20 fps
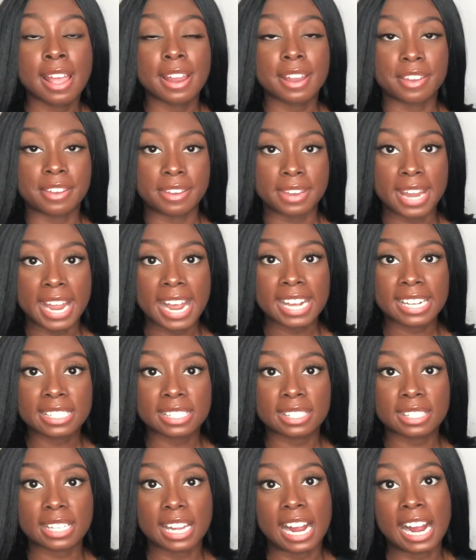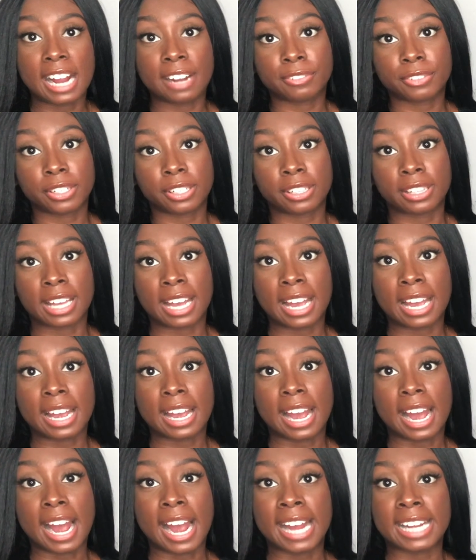Next, after that,
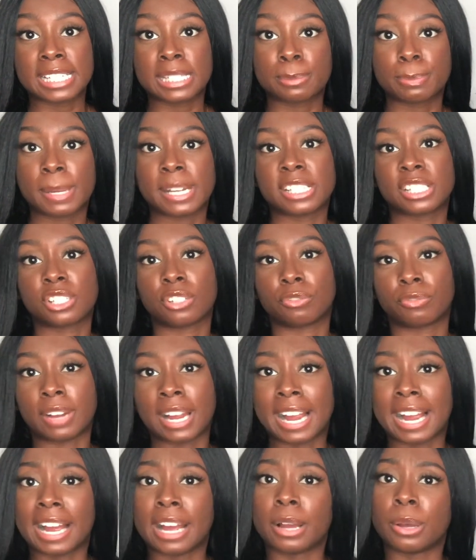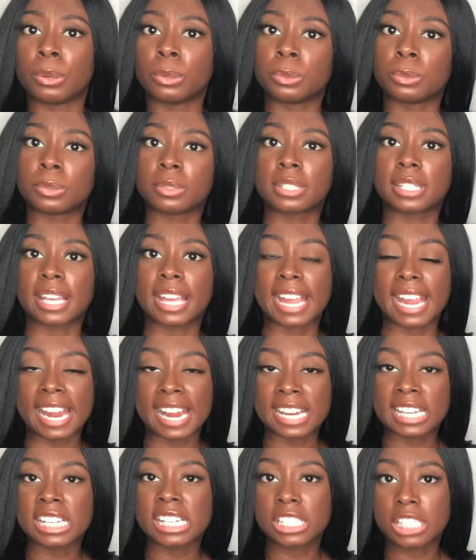I spent around
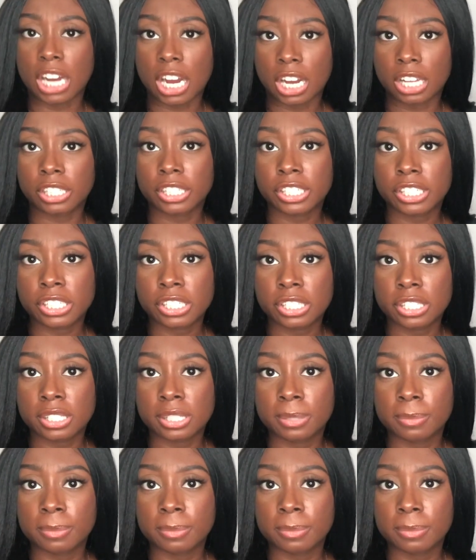$80